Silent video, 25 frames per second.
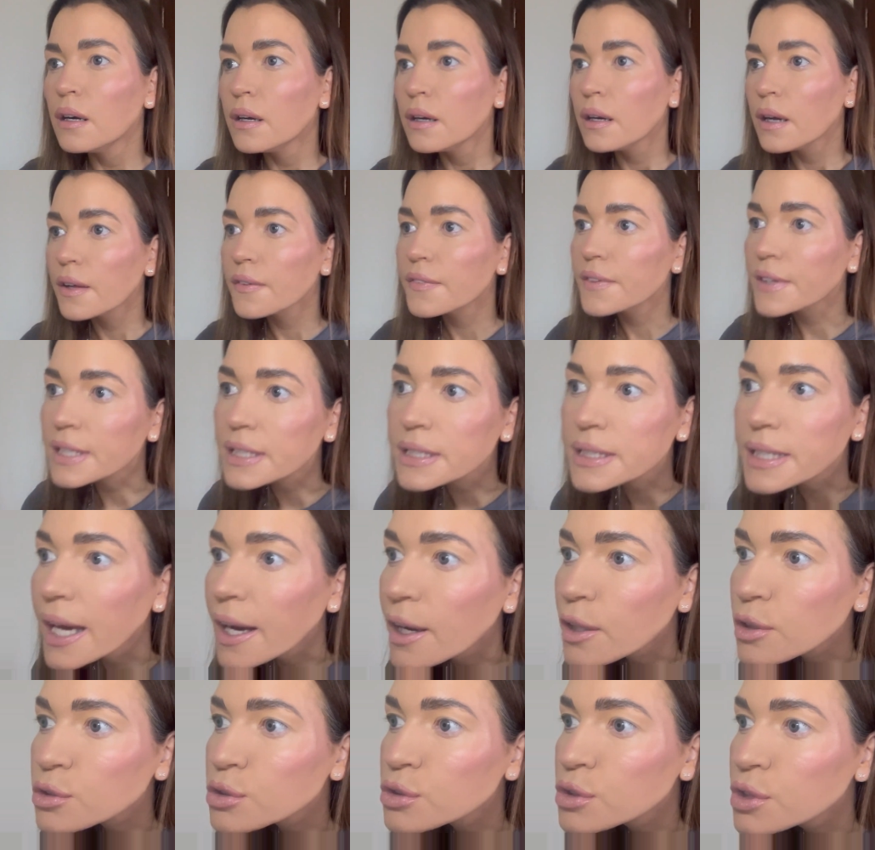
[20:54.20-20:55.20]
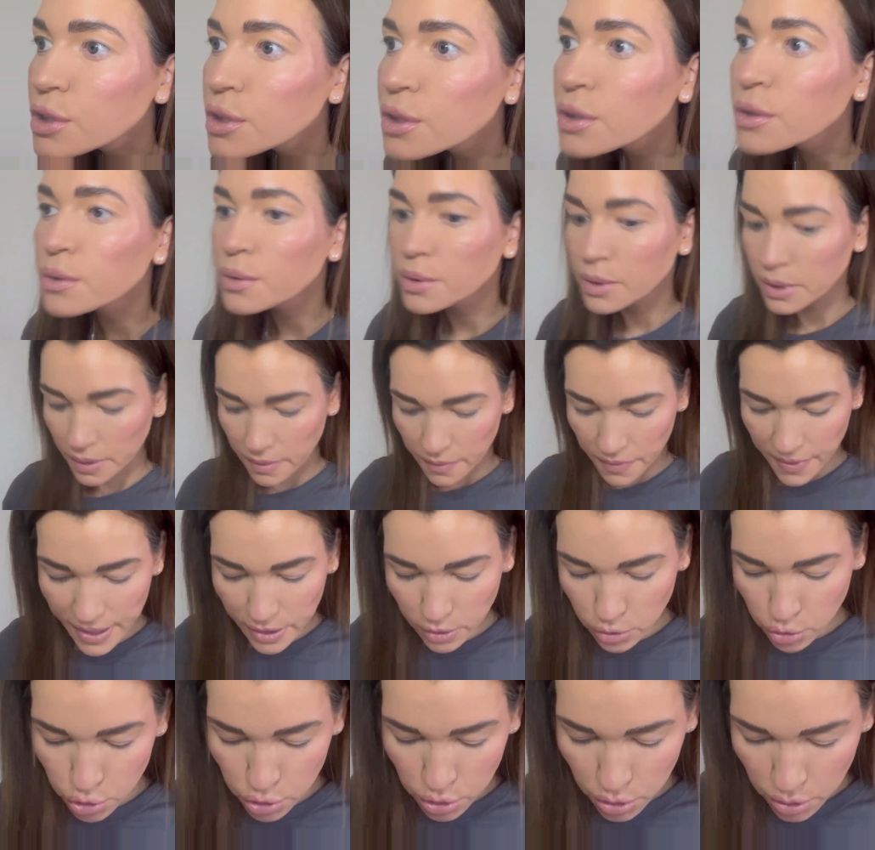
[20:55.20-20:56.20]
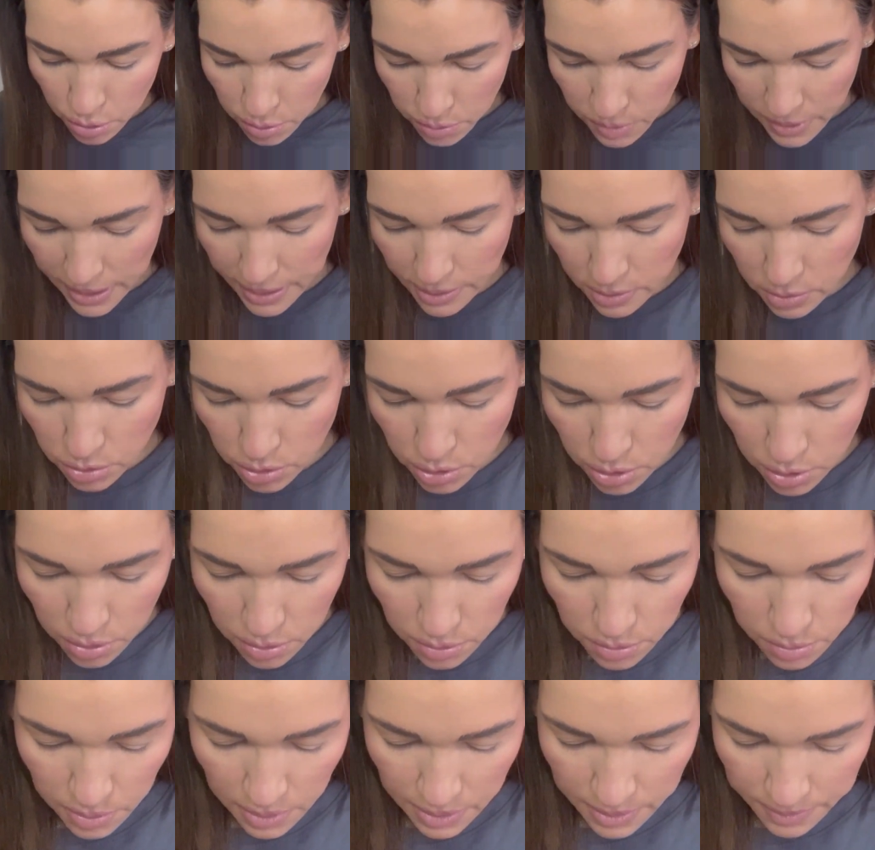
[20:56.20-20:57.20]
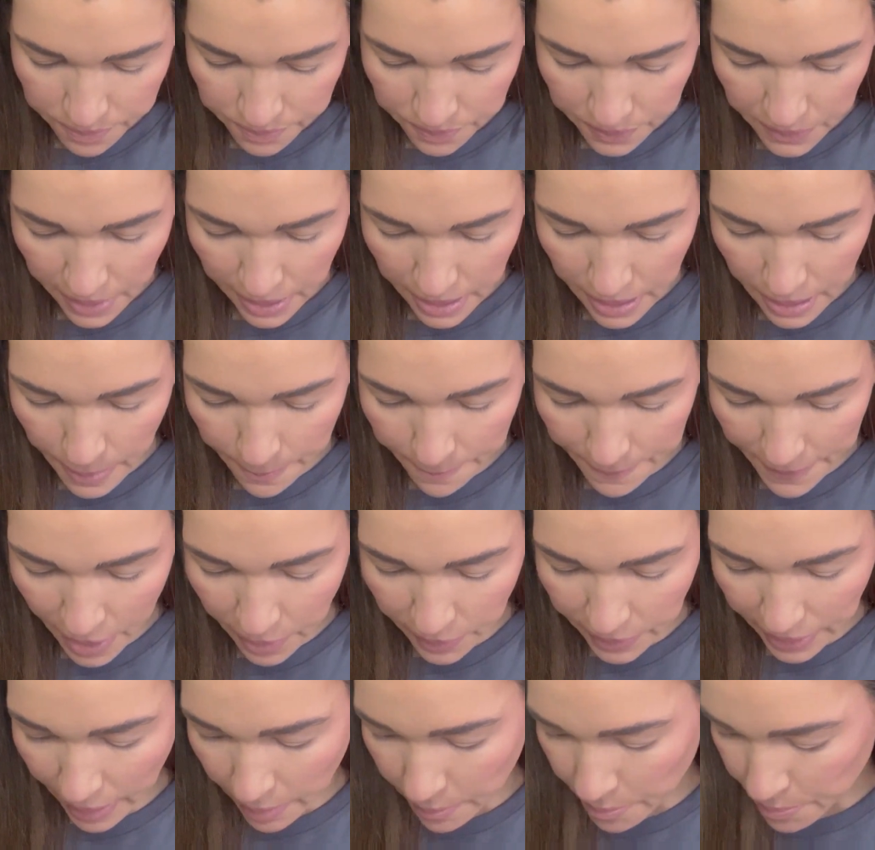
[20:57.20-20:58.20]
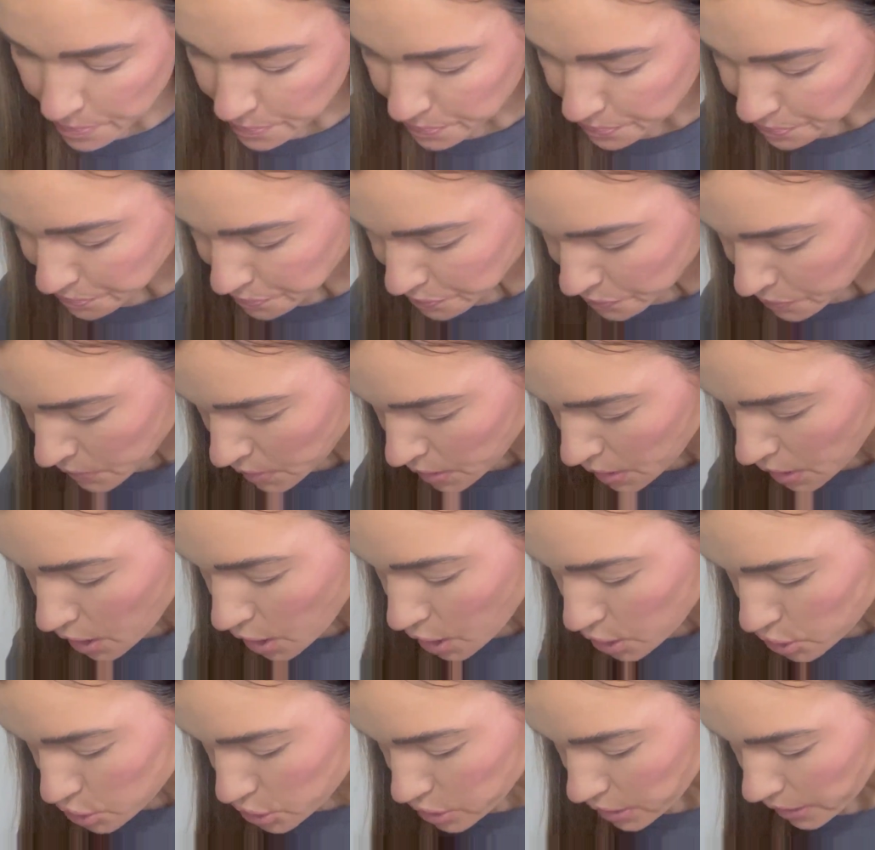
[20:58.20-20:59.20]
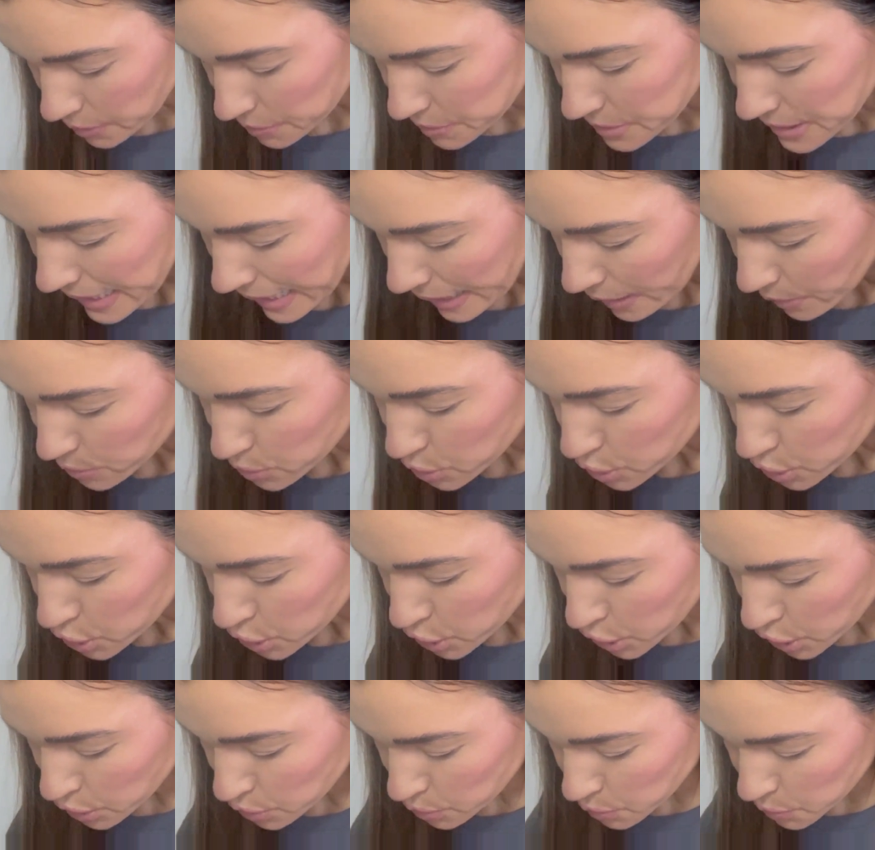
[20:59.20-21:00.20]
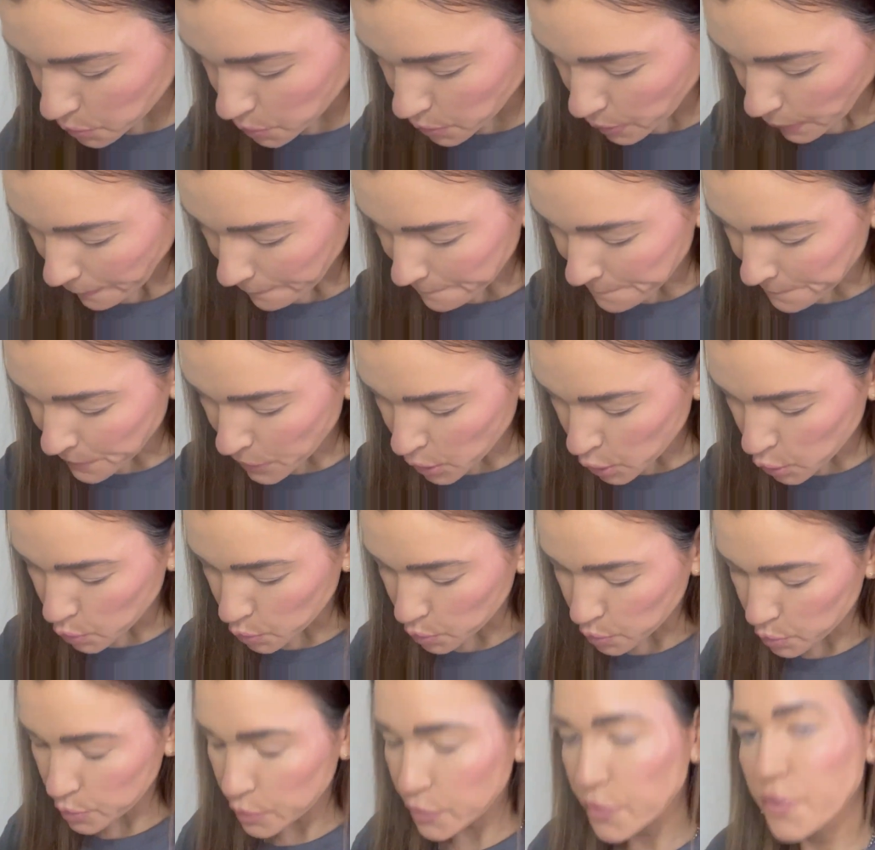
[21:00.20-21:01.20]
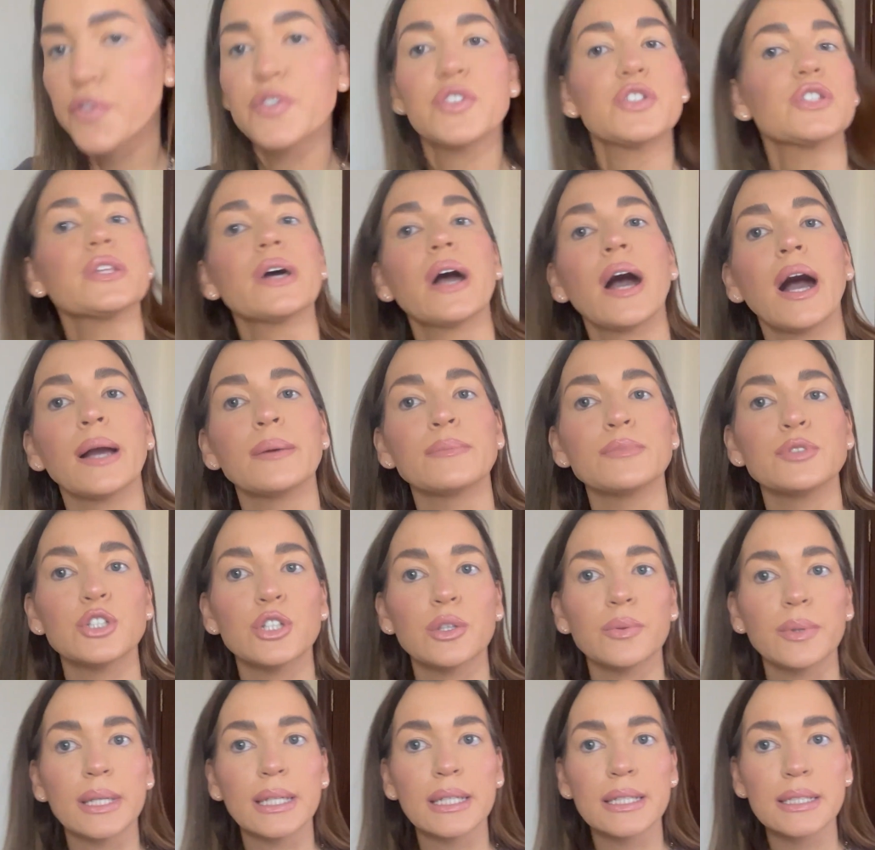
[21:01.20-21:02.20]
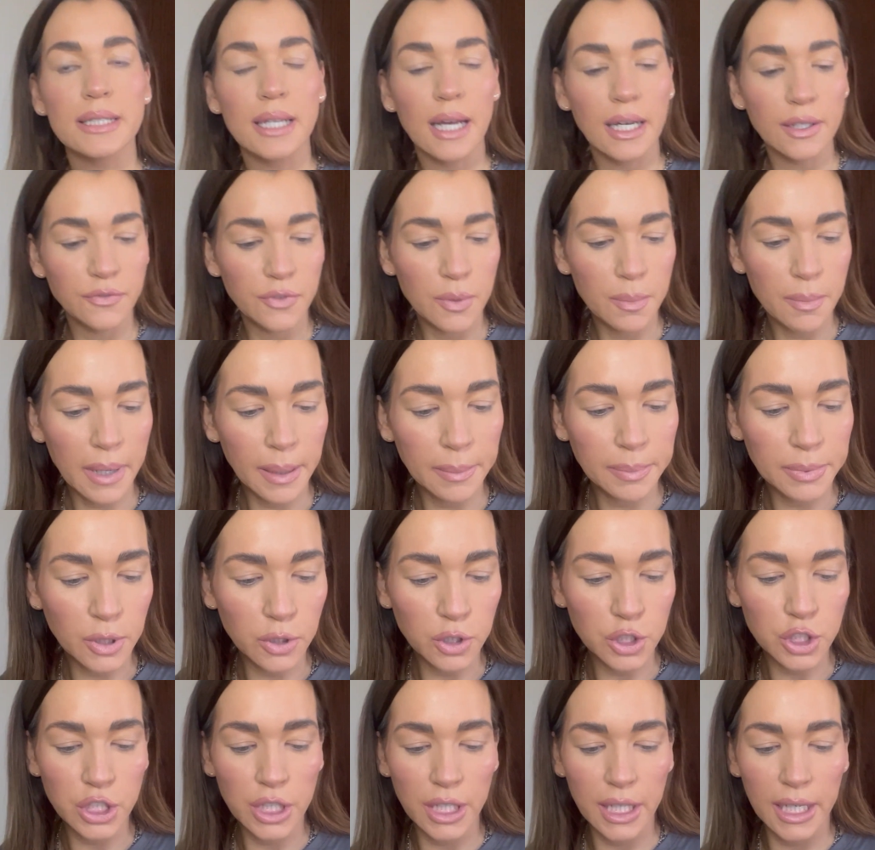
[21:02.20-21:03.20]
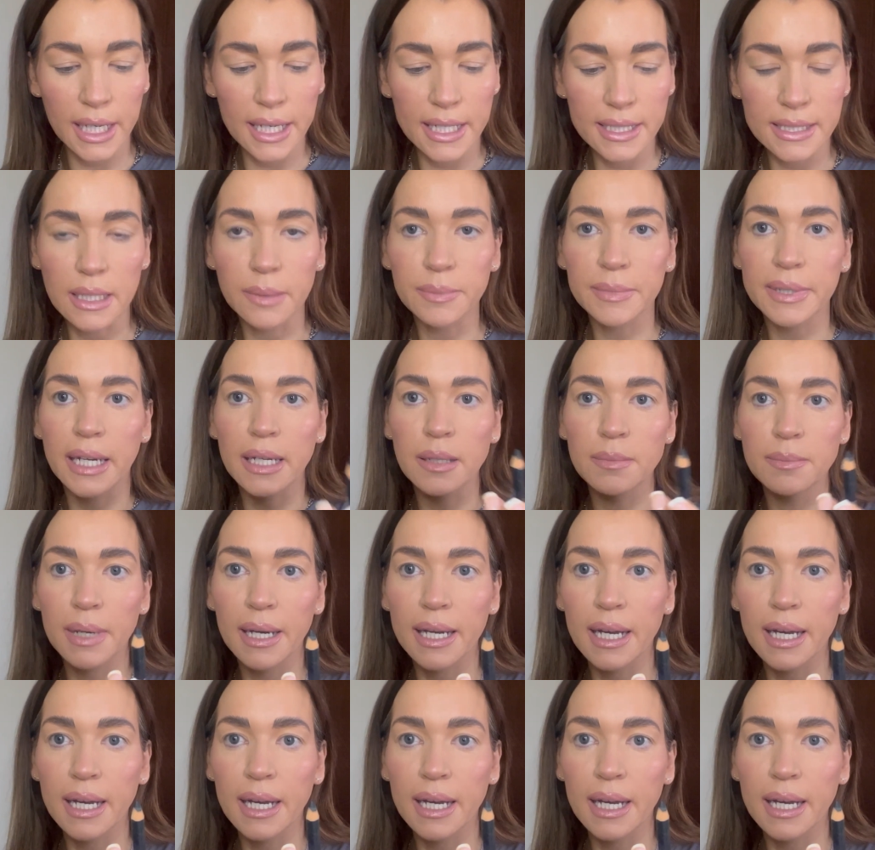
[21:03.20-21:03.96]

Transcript: I think they'll do. Okay. So now the new moves that I'm doing aside from my blusher is I'm getting my